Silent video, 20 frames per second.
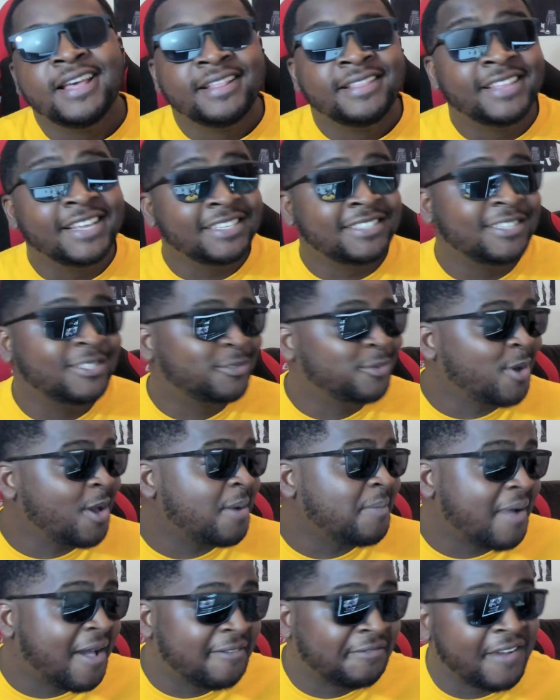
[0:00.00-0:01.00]
This is one
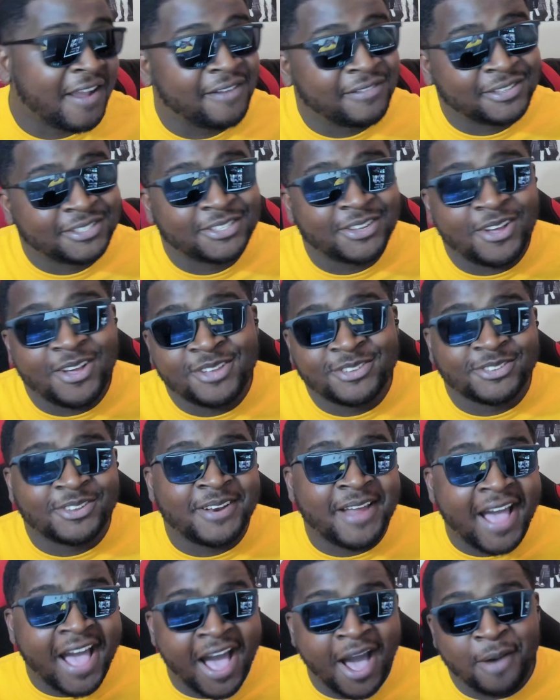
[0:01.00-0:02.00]
of my favorite songs on
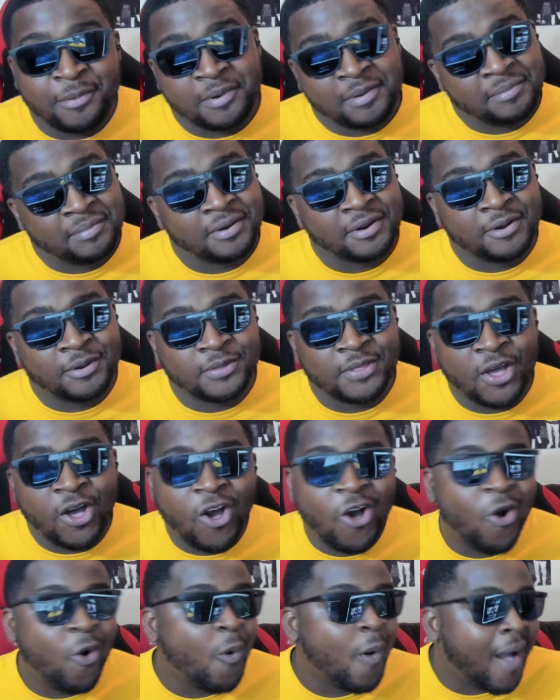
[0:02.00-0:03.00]
the album, bro. The
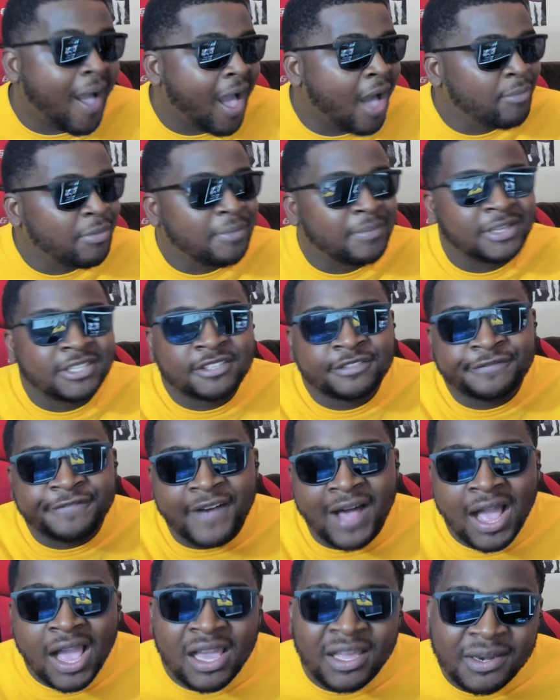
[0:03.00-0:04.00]
whole album is
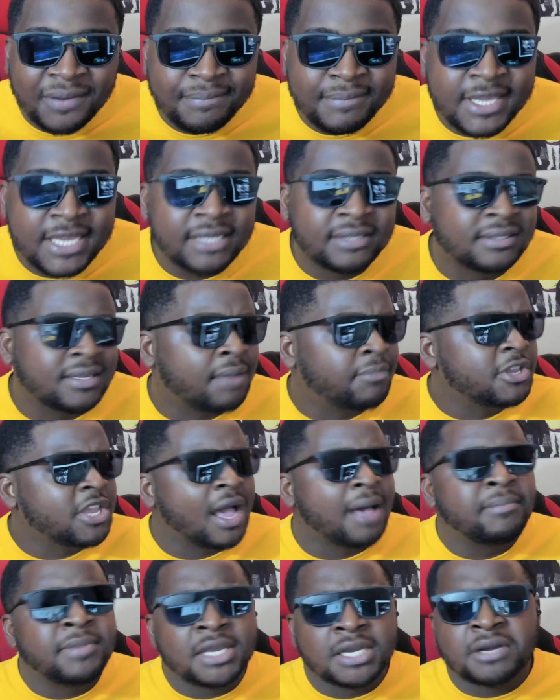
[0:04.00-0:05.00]
fire to me. Some of
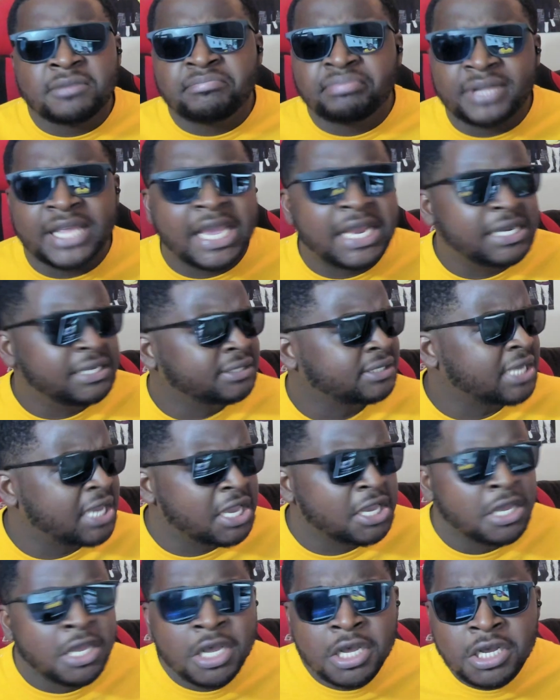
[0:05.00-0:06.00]
y'all been complaining,
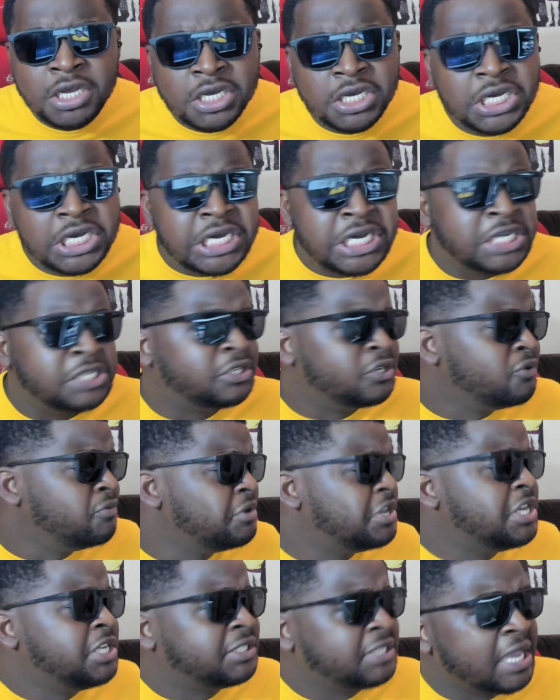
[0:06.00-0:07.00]
saying, too
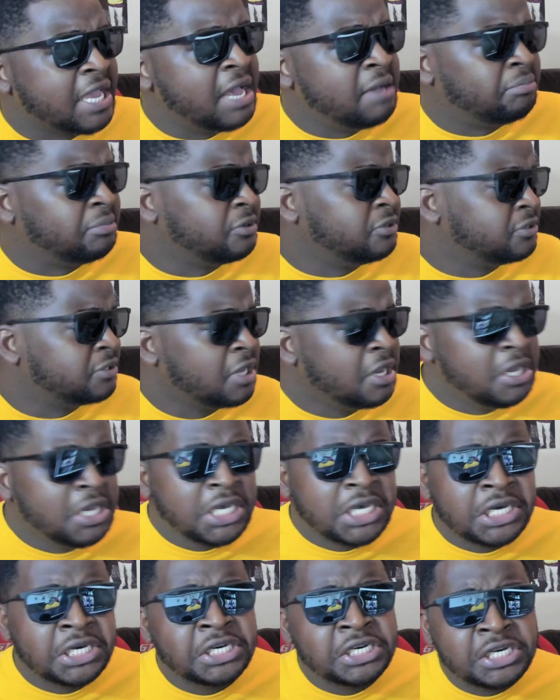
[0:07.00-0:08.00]
many samples,
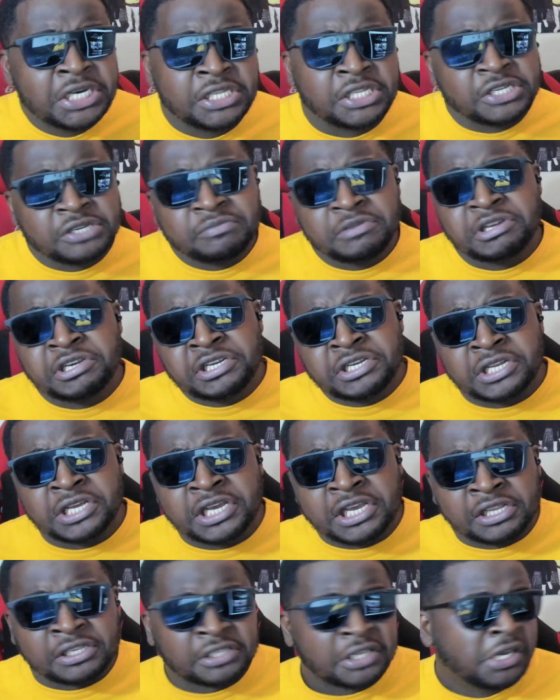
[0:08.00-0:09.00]
too many
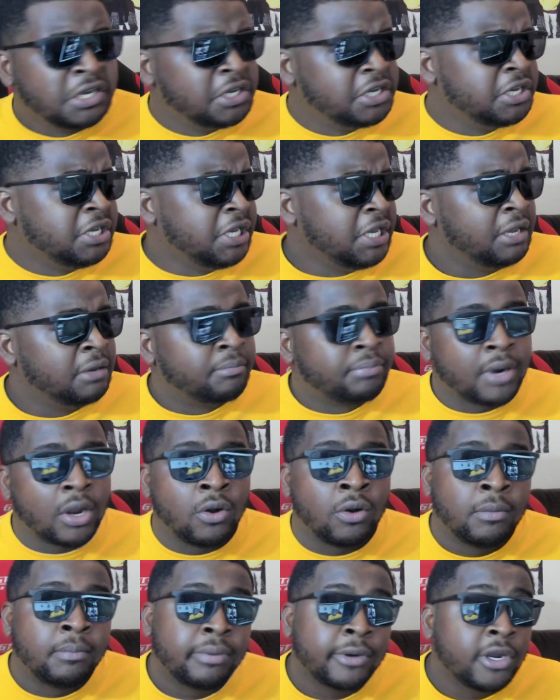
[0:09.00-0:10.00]
dits.
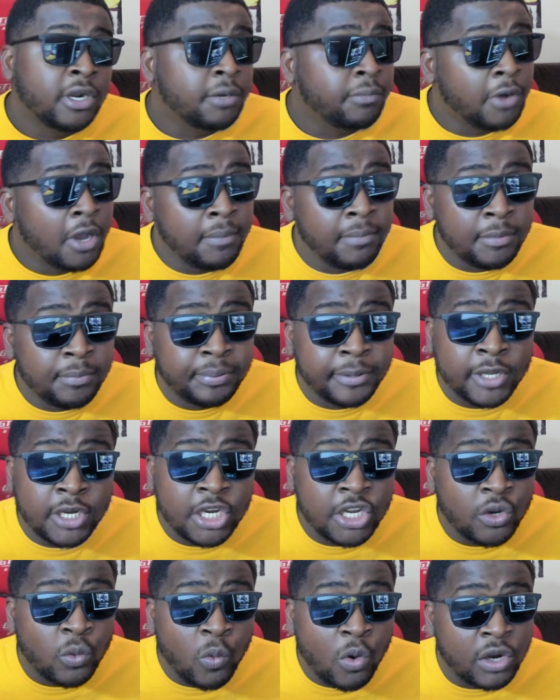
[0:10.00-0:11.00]
Bro, Burna Boy been putting
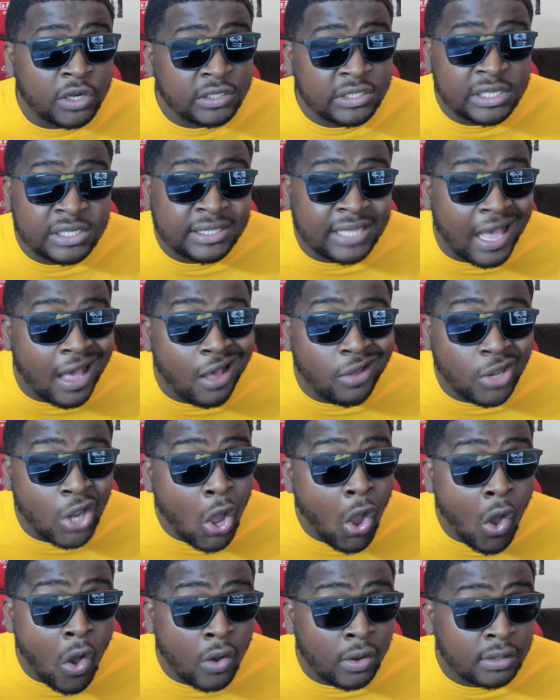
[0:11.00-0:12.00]
in work since how
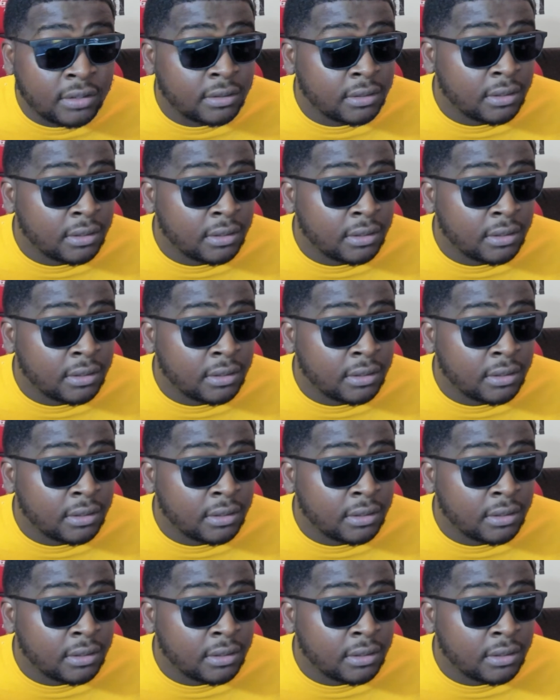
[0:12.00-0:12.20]
long?